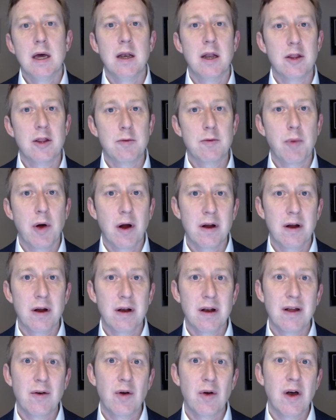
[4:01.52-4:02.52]
Another
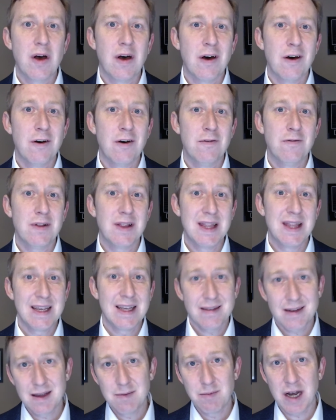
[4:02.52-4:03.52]
part of
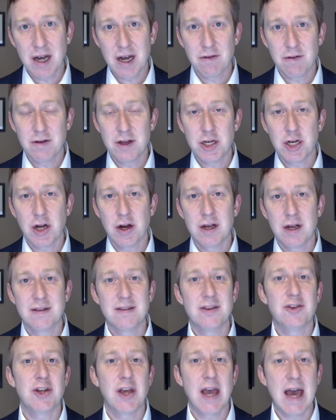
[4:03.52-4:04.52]
listing
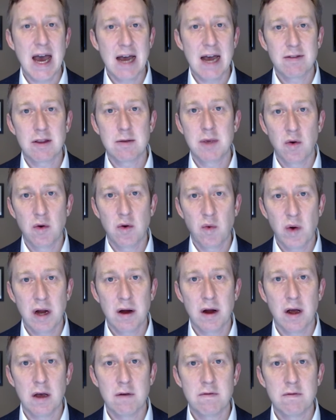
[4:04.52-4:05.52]
beneficiaries that you have to be
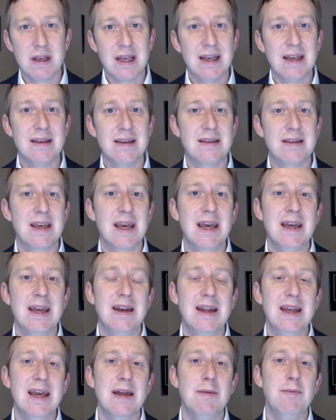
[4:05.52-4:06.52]
aware of is
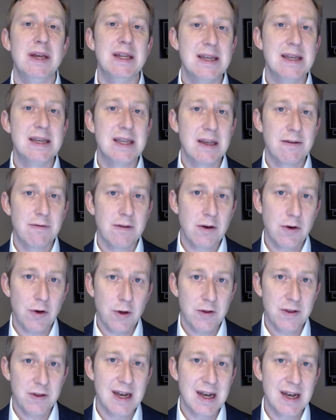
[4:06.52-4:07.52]
it can be
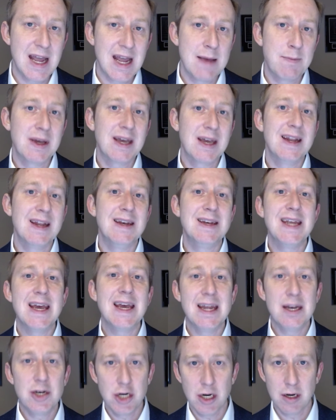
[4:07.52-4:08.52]
difficult to name
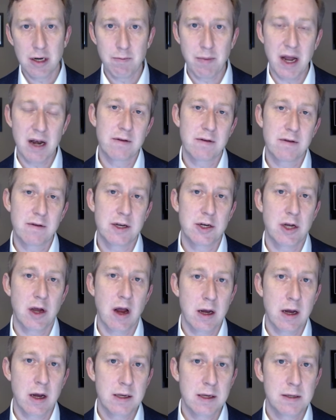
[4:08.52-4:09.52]
contingent
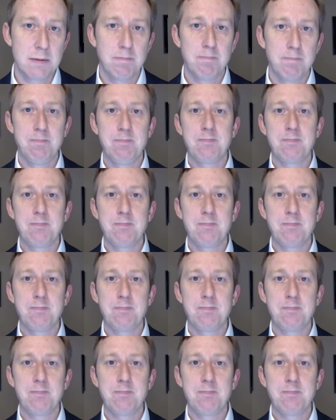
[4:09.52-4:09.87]
beneficiaries